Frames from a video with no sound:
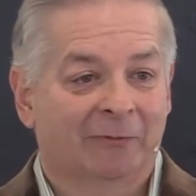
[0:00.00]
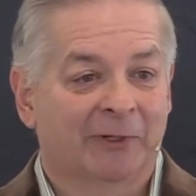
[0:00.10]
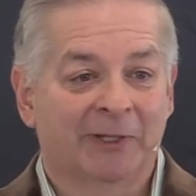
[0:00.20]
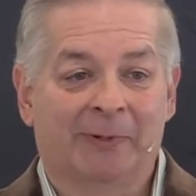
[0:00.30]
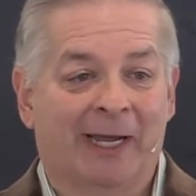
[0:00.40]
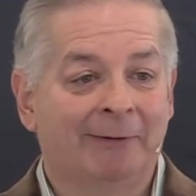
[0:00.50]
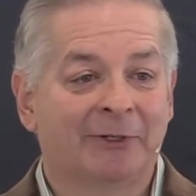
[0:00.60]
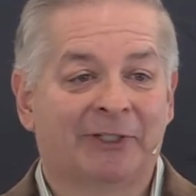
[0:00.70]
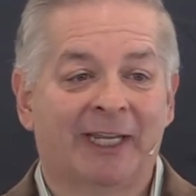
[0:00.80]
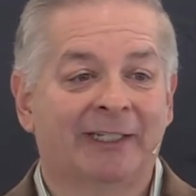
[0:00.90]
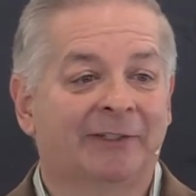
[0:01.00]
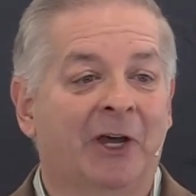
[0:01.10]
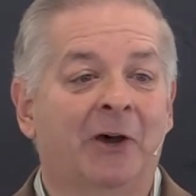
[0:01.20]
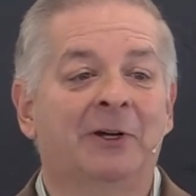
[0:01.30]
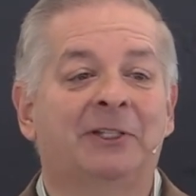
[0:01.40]
When the Bible says,
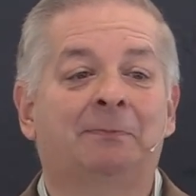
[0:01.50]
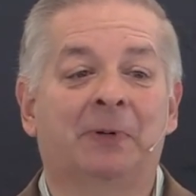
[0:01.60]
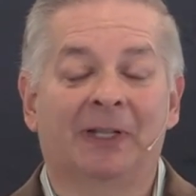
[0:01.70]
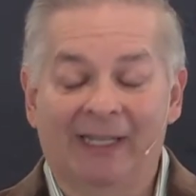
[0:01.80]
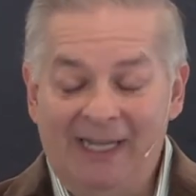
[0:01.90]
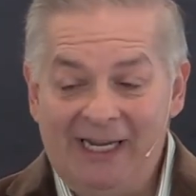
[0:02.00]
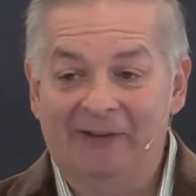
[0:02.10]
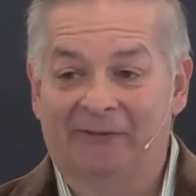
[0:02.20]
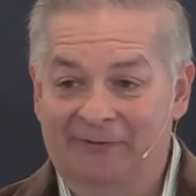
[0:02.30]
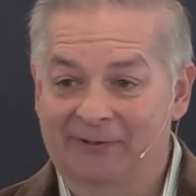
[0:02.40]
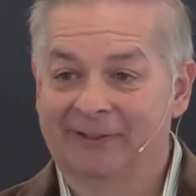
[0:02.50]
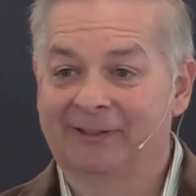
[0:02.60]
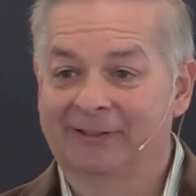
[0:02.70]
no, it's belief.